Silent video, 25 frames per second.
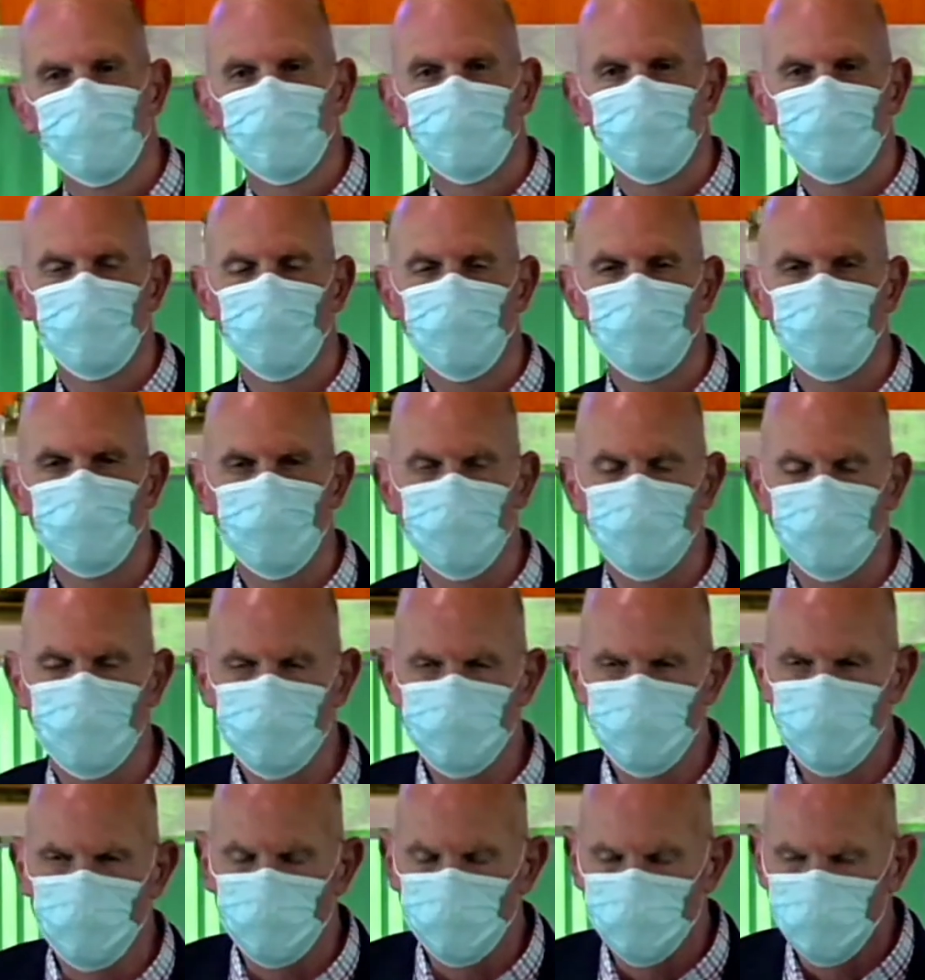You know, they
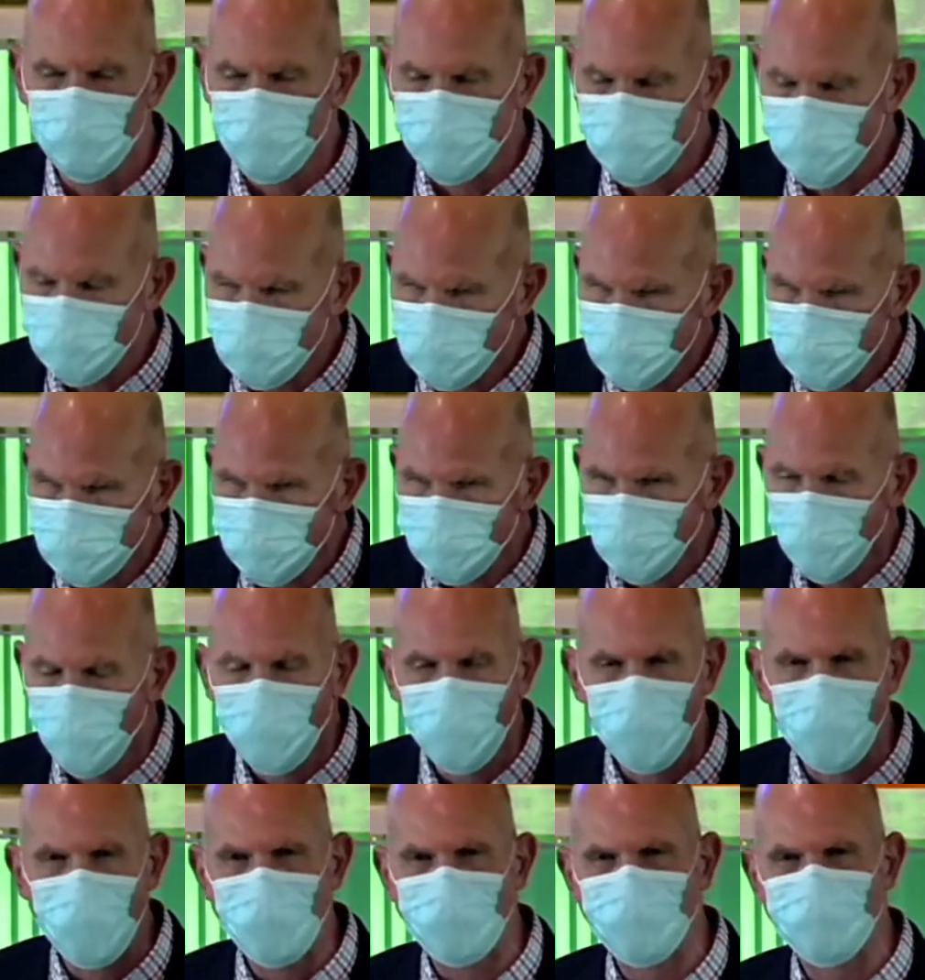get their business
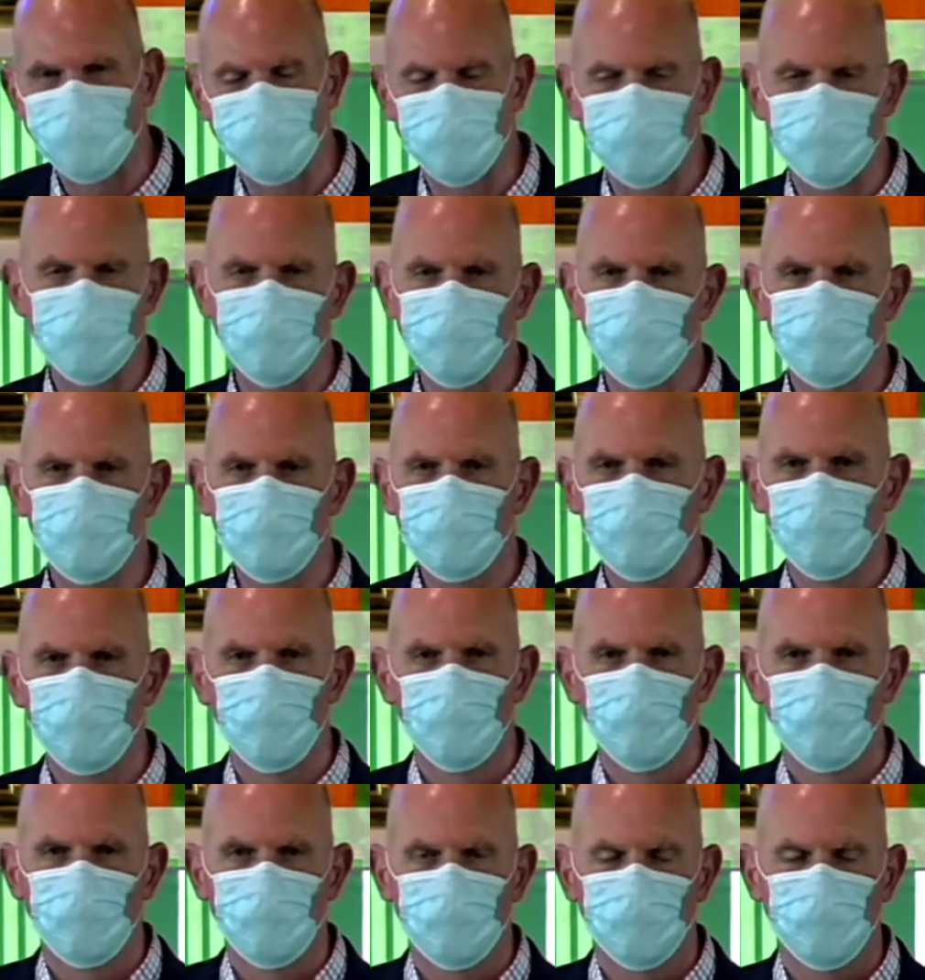idea,
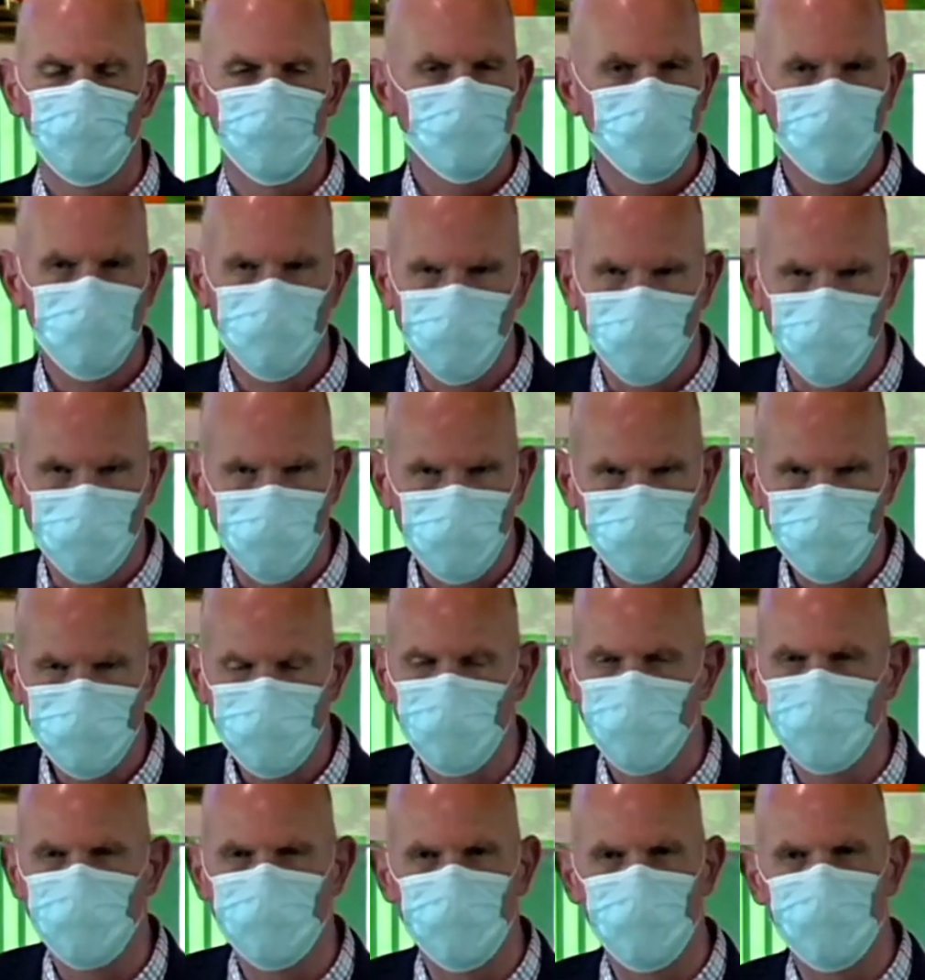their
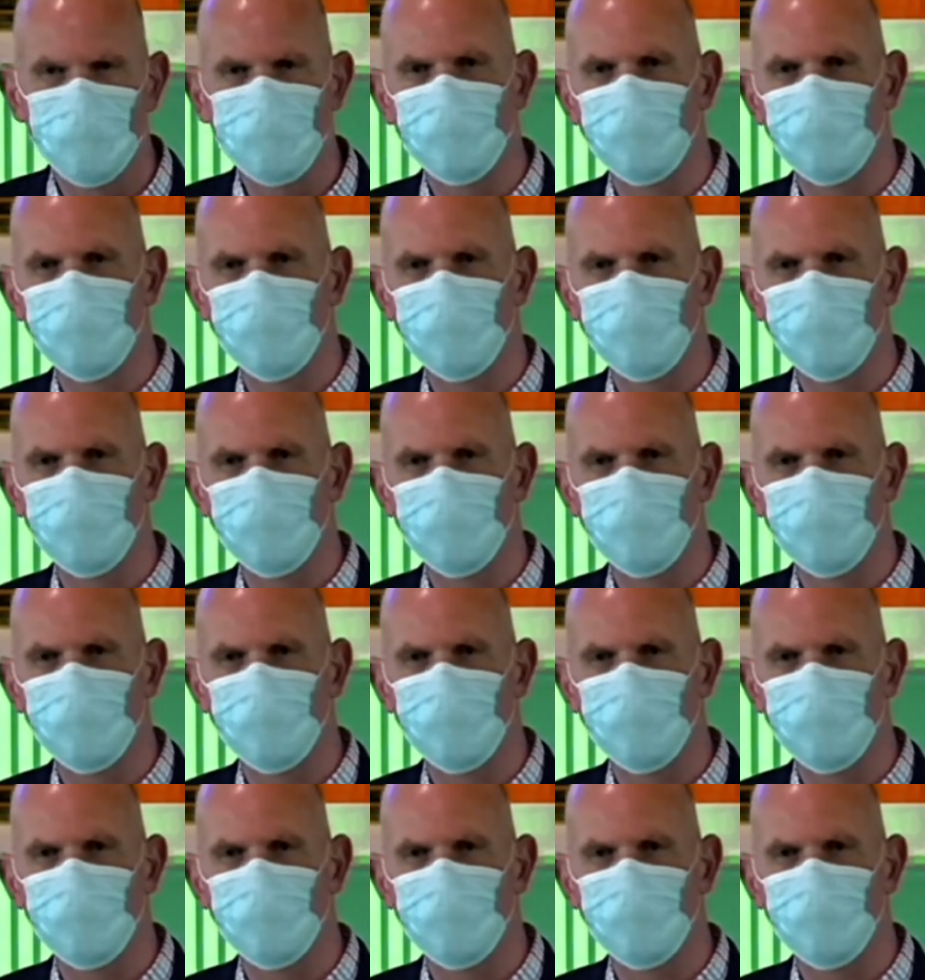plan, and then they